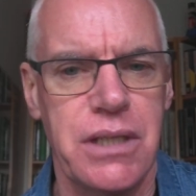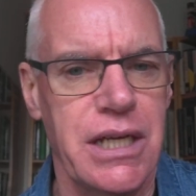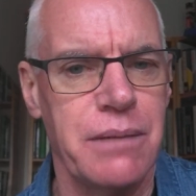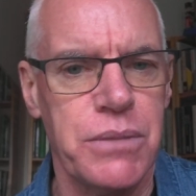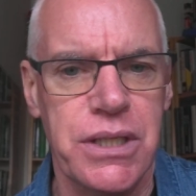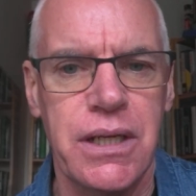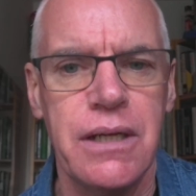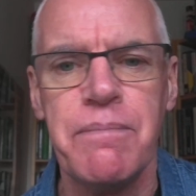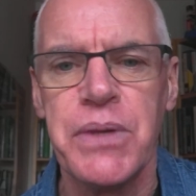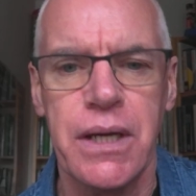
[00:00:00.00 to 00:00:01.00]

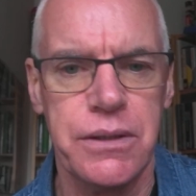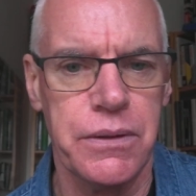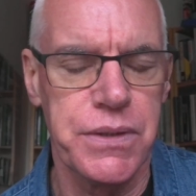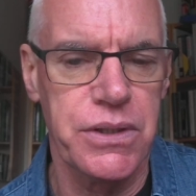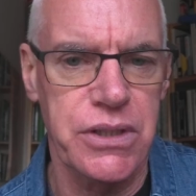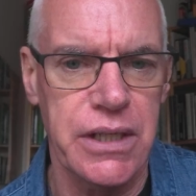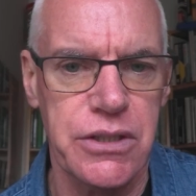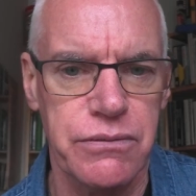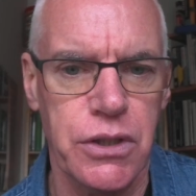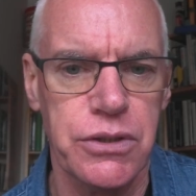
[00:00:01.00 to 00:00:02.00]
DMT and altered
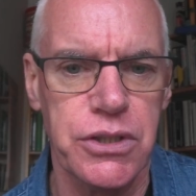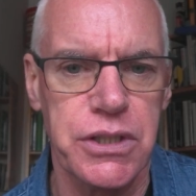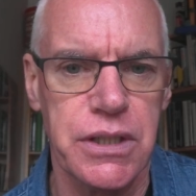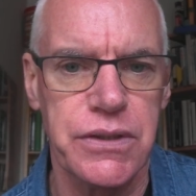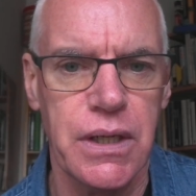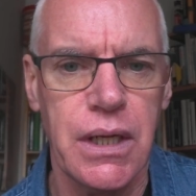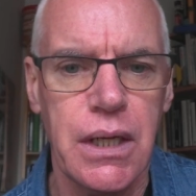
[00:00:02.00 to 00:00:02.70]
states of consciousness.